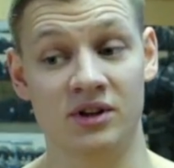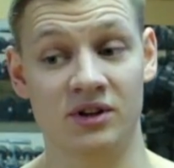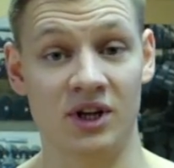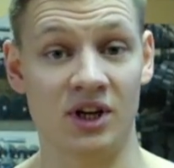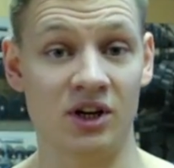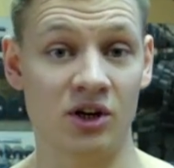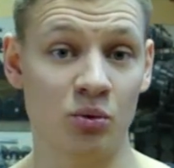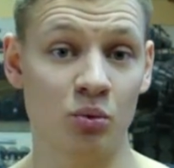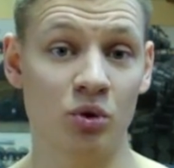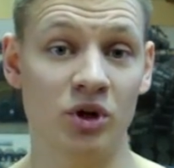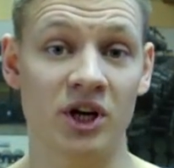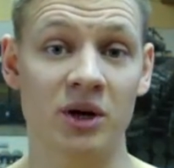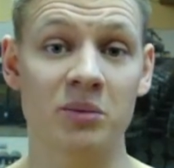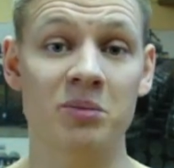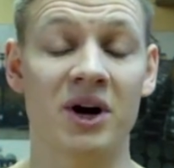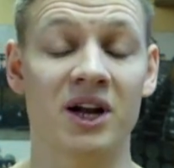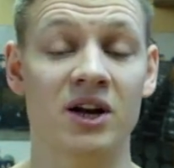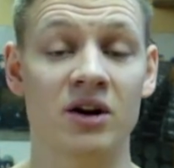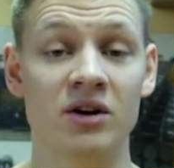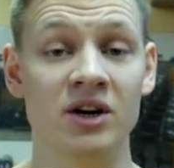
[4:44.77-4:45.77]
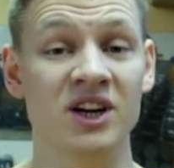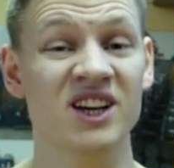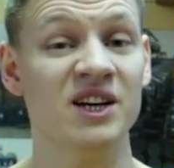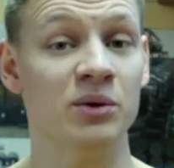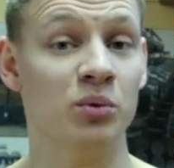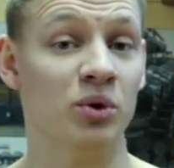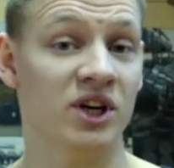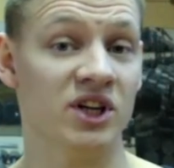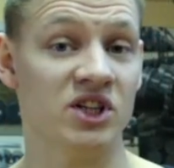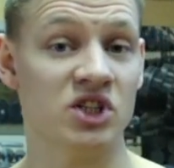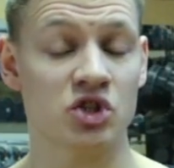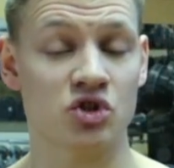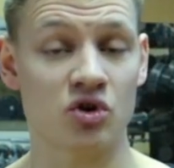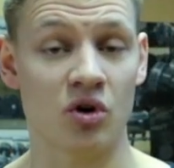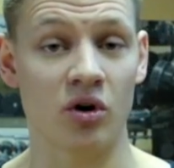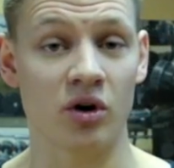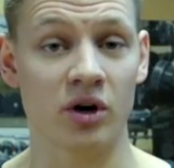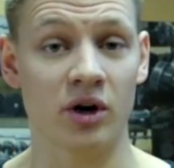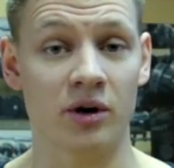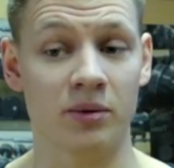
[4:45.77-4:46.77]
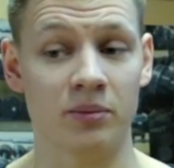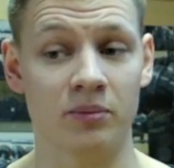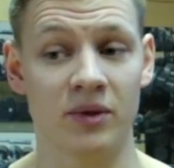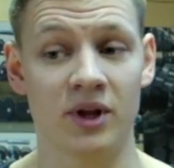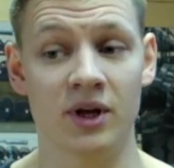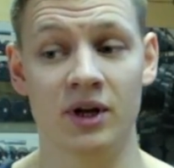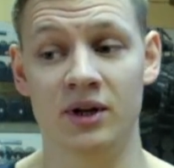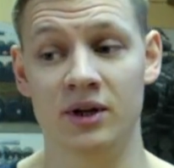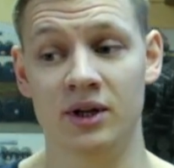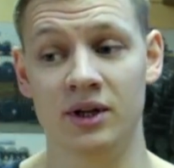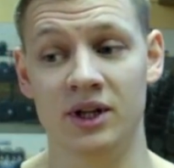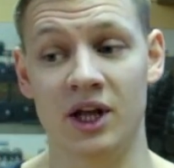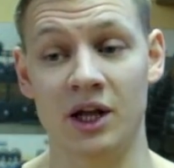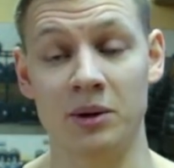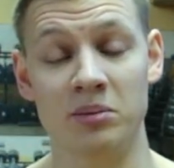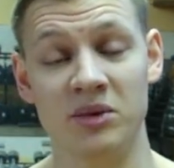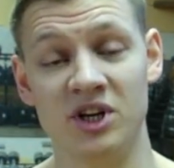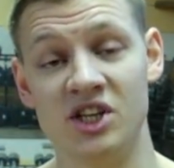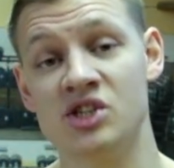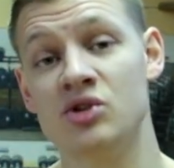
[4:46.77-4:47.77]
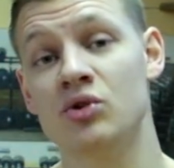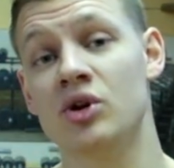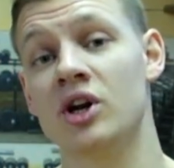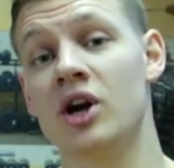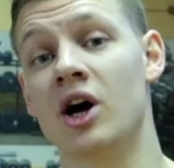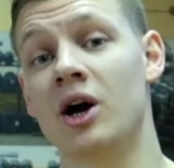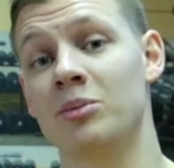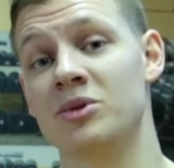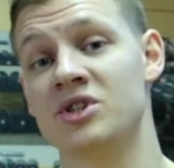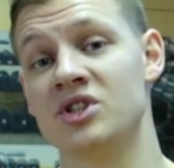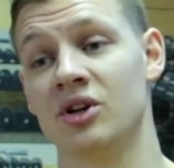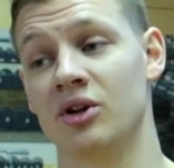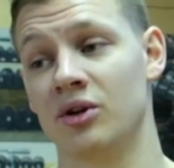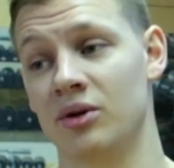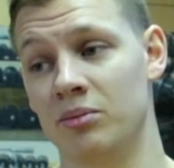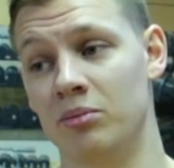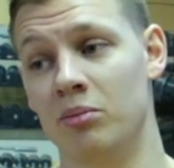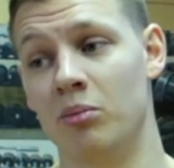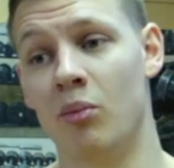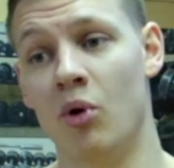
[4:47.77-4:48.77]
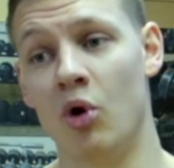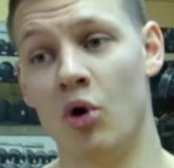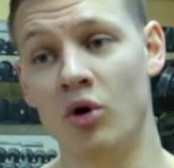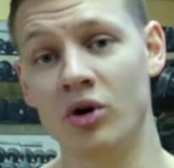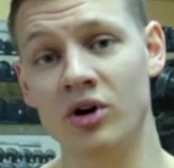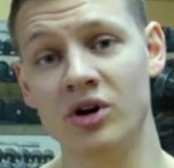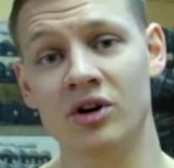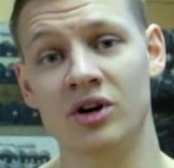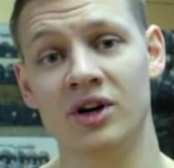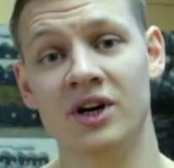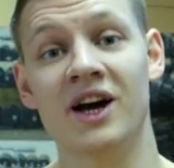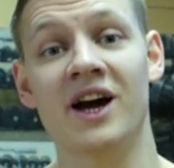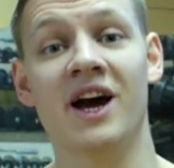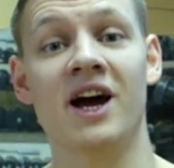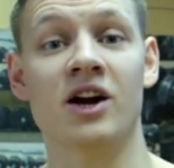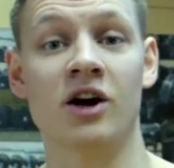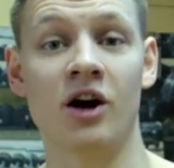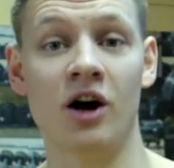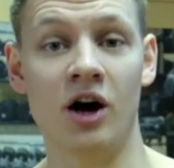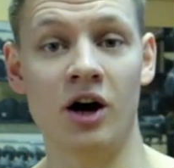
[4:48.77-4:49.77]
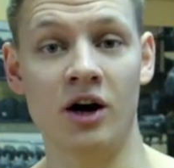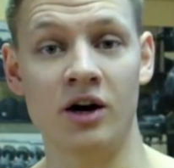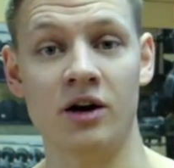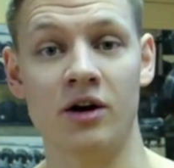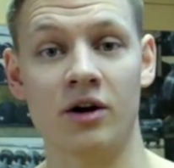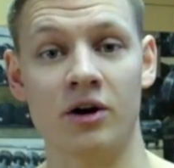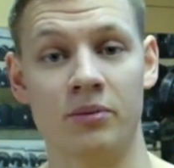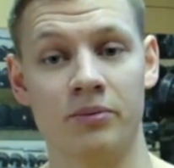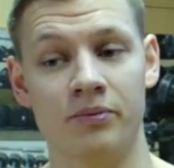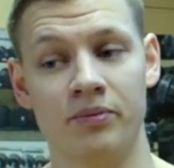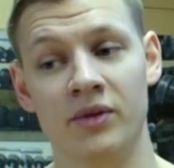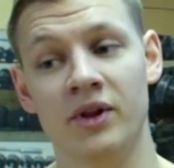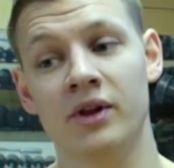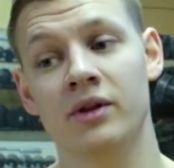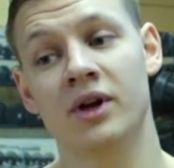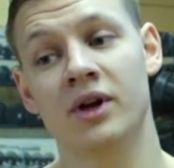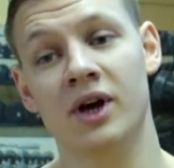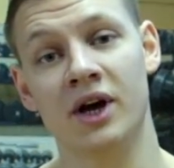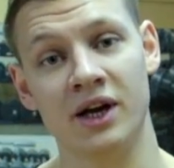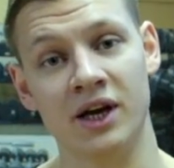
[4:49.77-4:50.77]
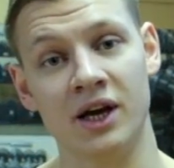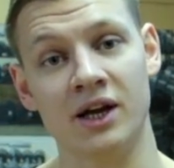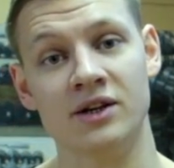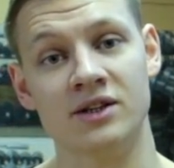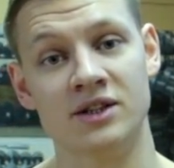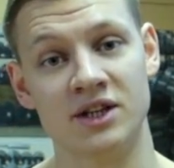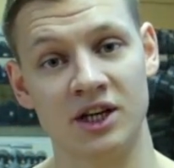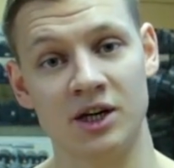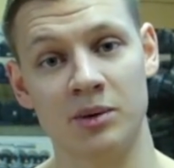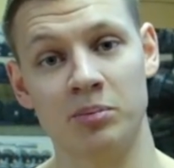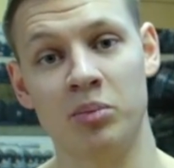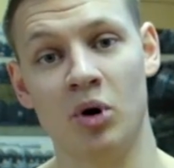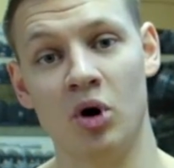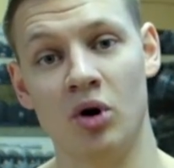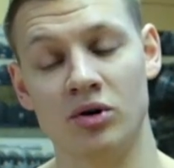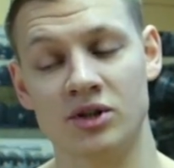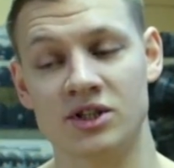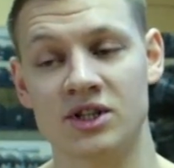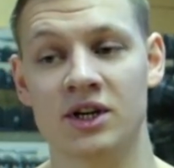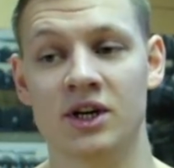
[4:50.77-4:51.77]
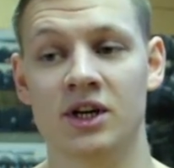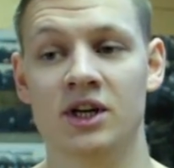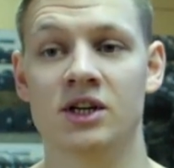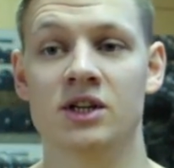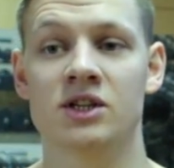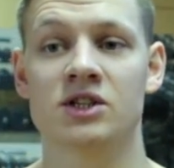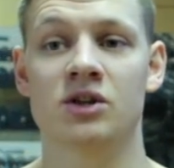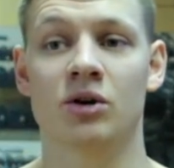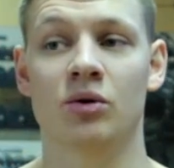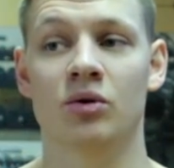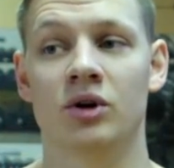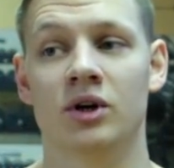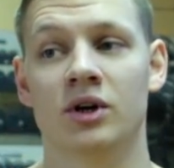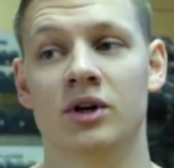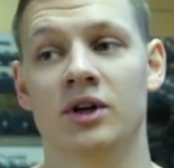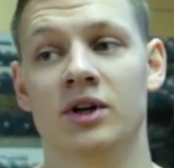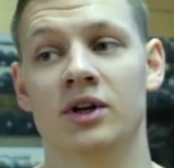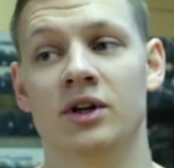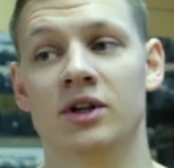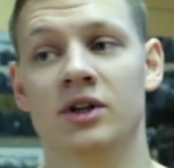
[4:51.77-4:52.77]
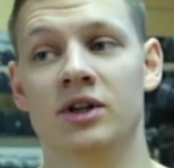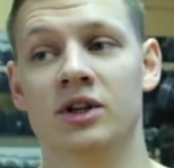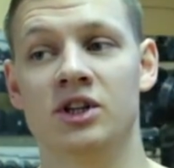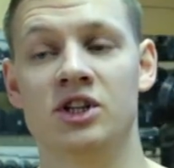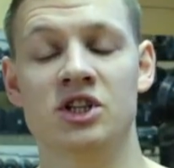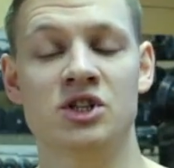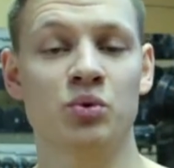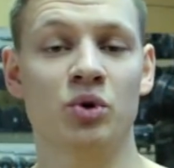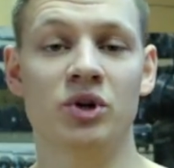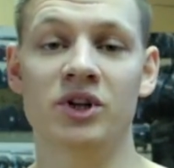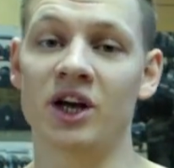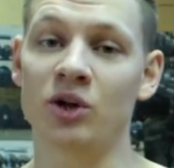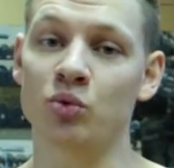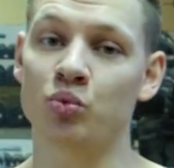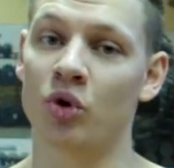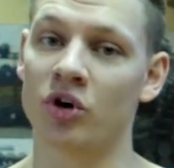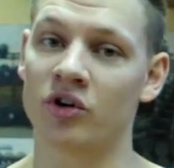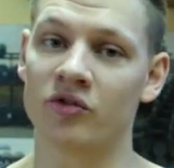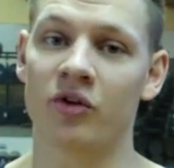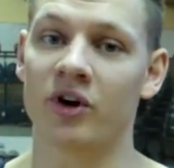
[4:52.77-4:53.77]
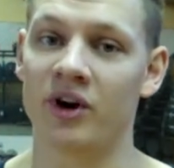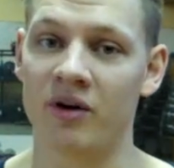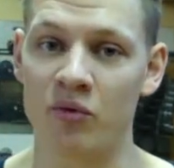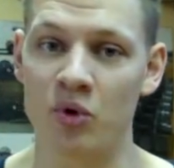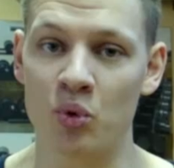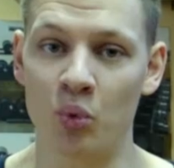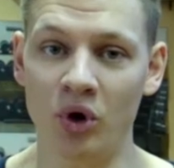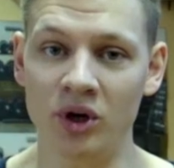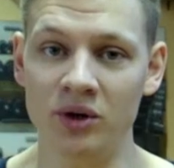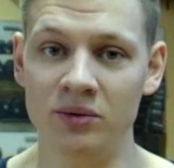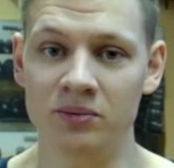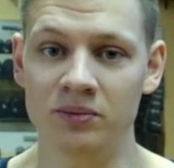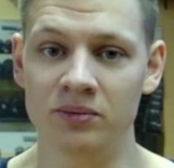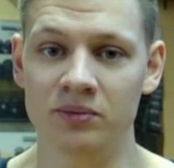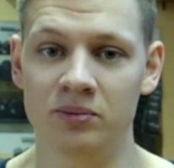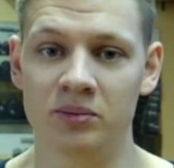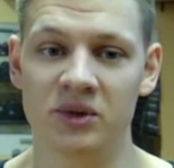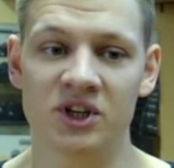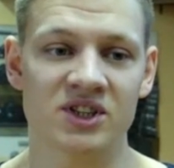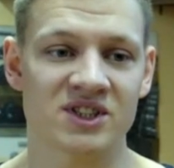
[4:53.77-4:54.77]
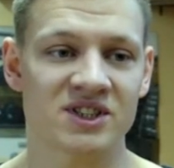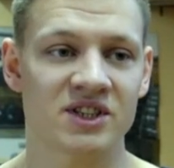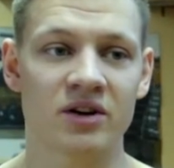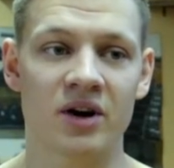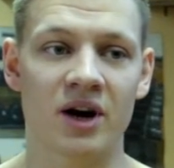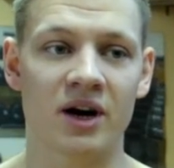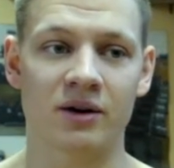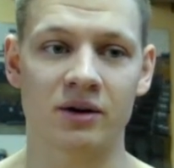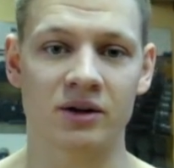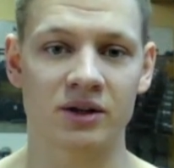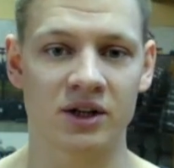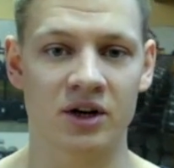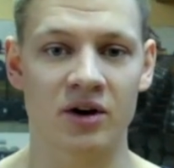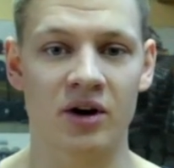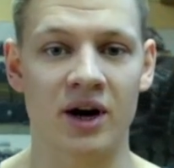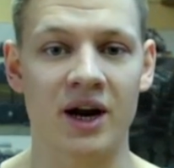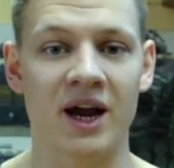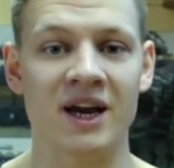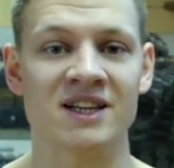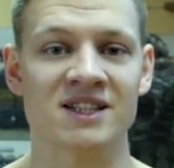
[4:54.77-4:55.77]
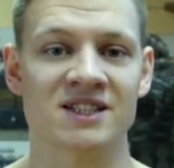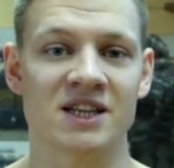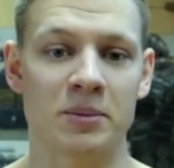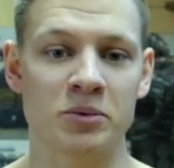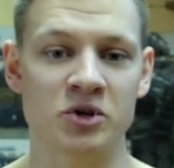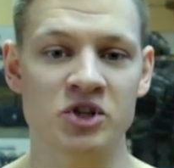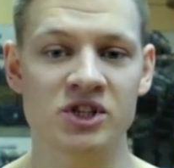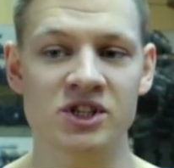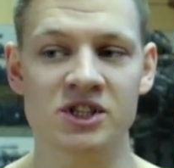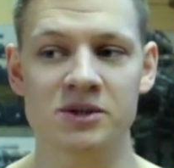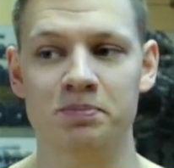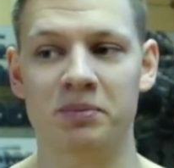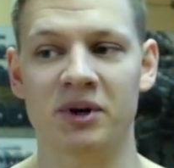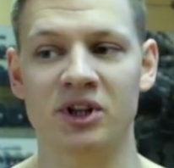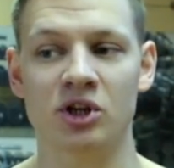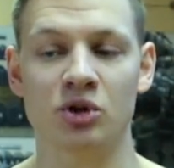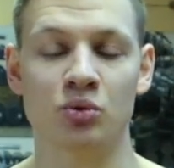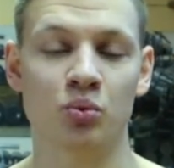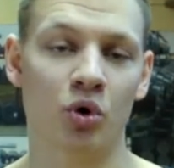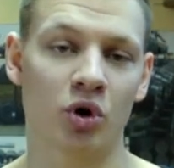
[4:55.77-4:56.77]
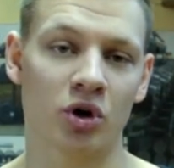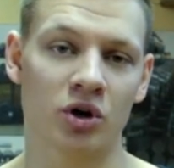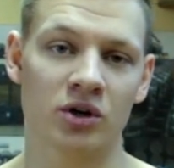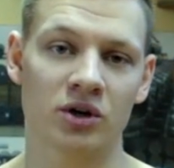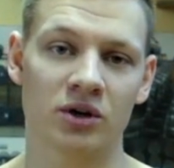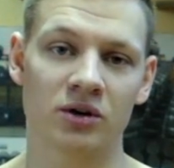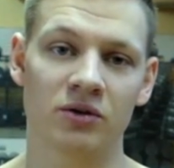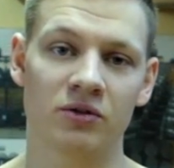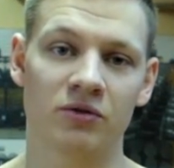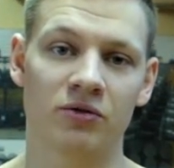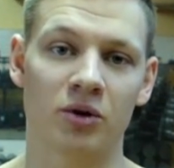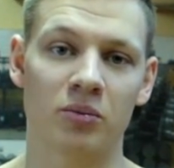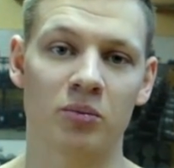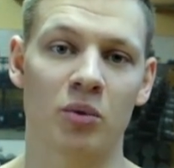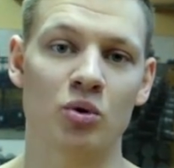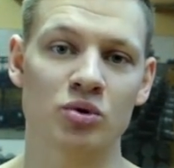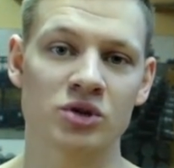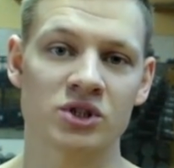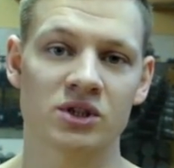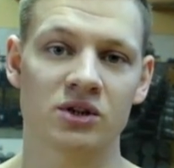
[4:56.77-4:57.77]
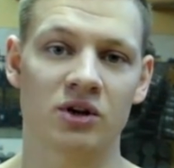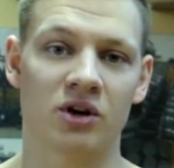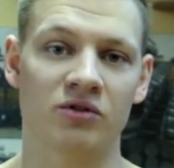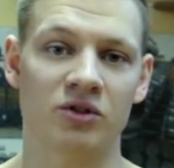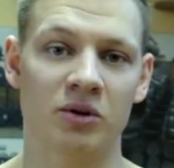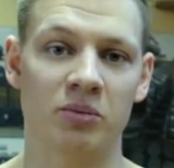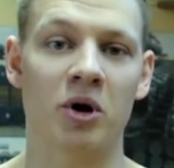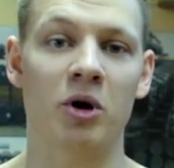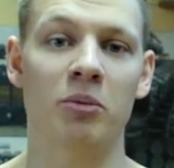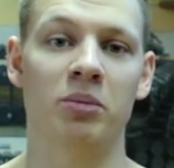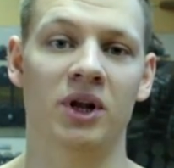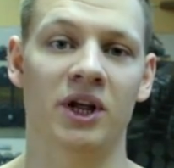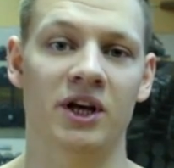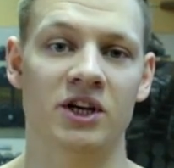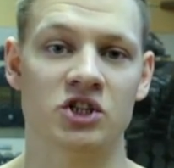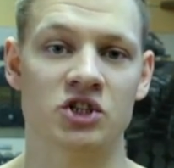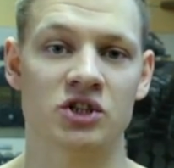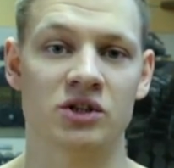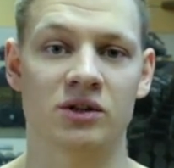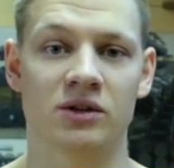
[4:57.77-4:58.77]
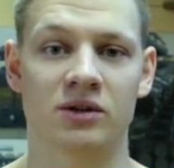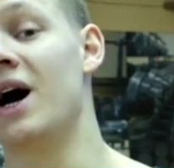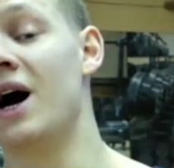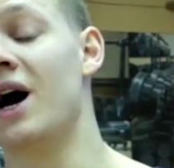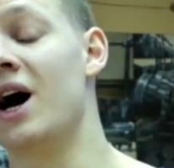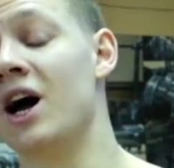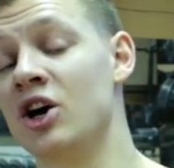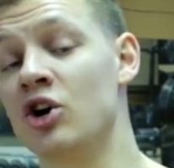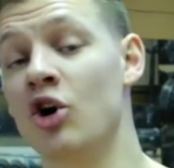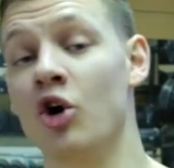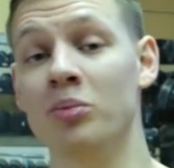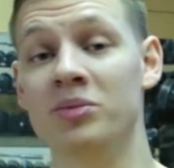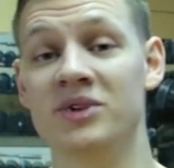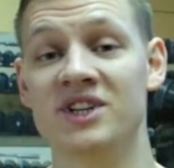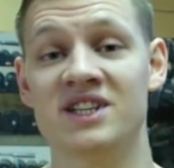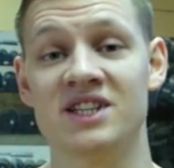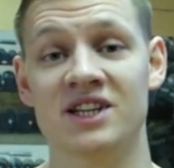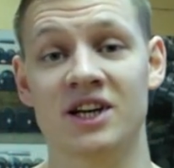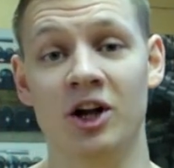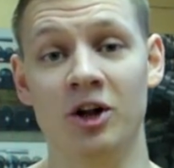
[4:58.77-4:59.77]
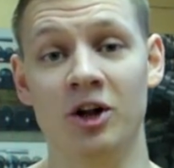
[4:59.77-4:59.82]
Tendon will get better, he will get stronger. That means you can arm wrestle more and harder Again, take a pause. So this will not work for everyone because there are, there are exceptions, but it work for most of the population. I hope this